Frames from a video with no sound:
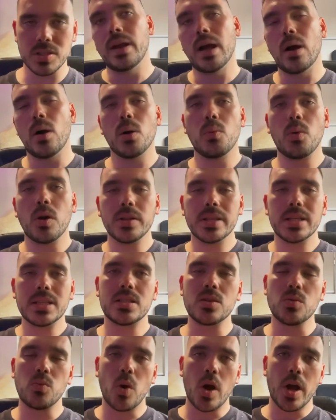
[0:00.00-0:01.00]
Now, I want this
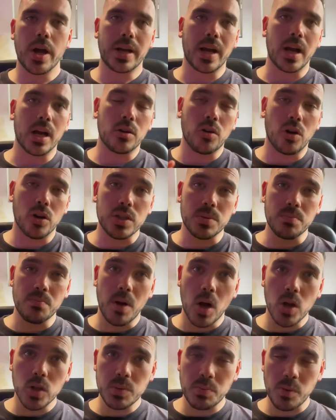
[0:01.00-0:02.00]
to work across
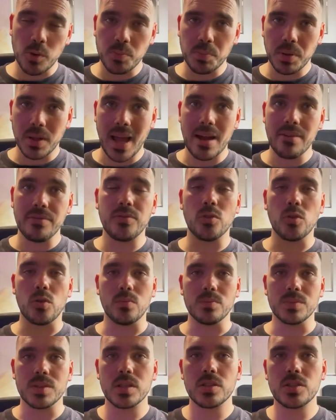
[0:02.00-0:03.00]
multiple platforms,